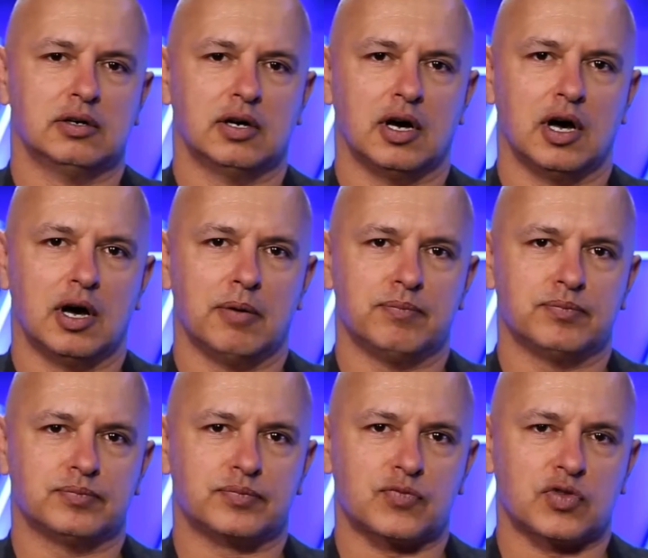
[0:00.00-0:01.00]

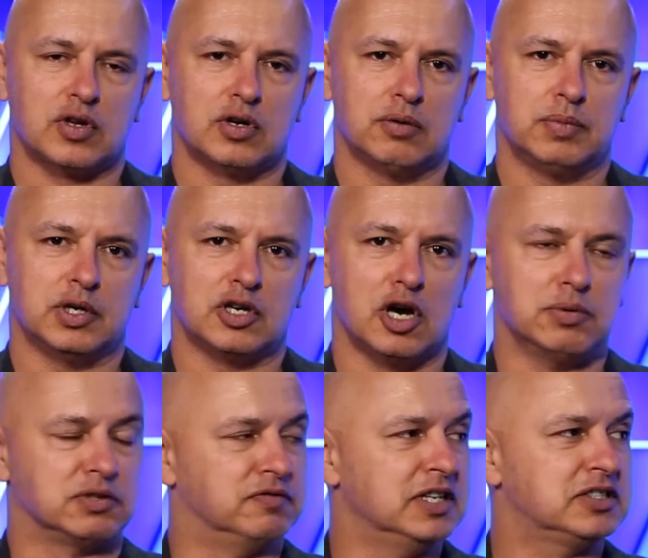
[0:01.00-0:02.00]

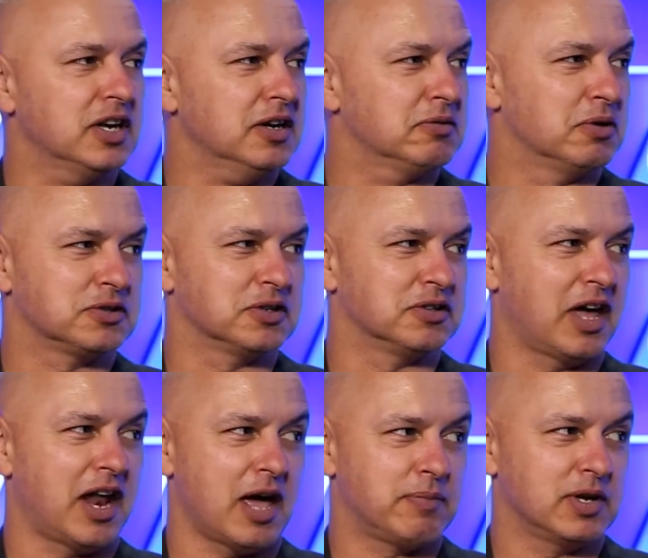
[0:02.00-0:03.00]
Cobus Visa wasn't
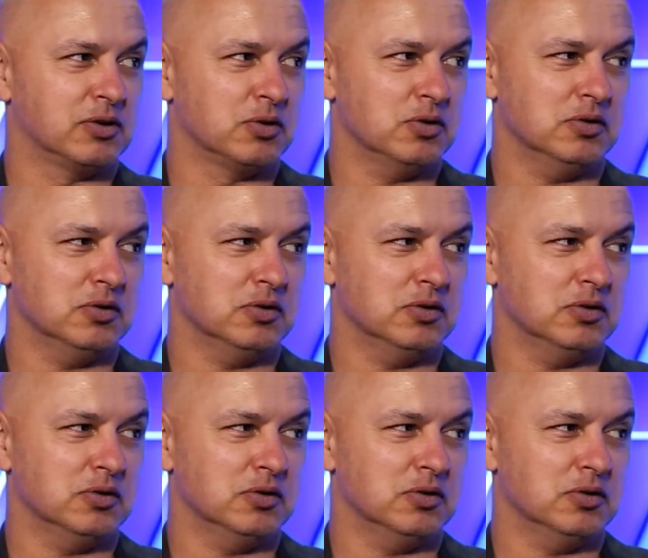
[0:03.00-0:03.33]
that happy at all.